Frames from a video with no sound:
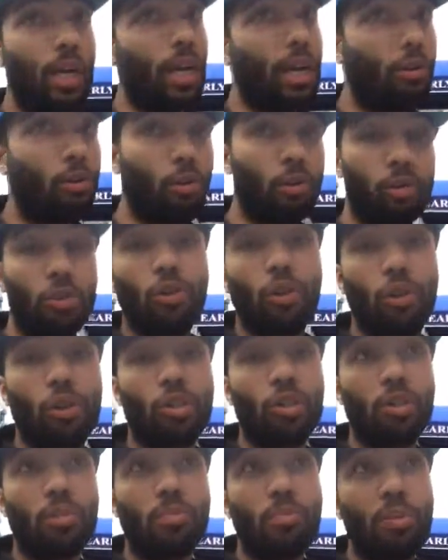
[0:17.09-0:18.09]
and all the
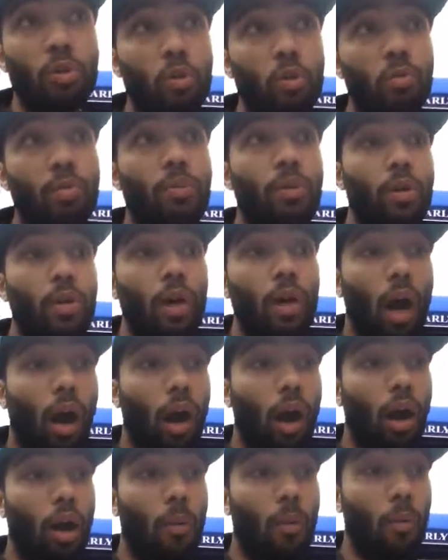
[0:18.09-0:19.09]
dogs poop
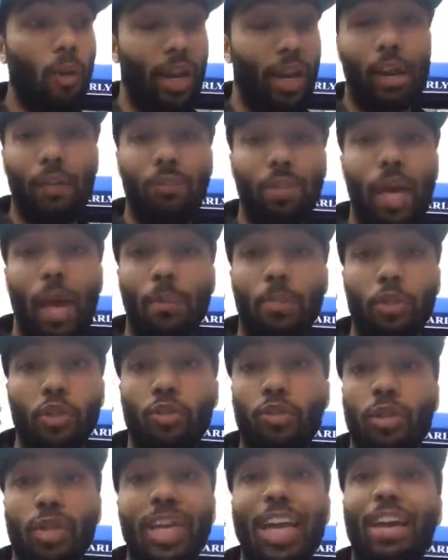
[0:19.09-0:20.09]
um, when I give them the
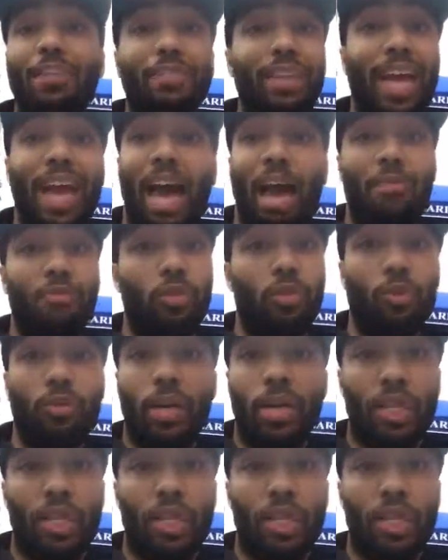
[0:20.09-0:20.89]
opportunity if they have to.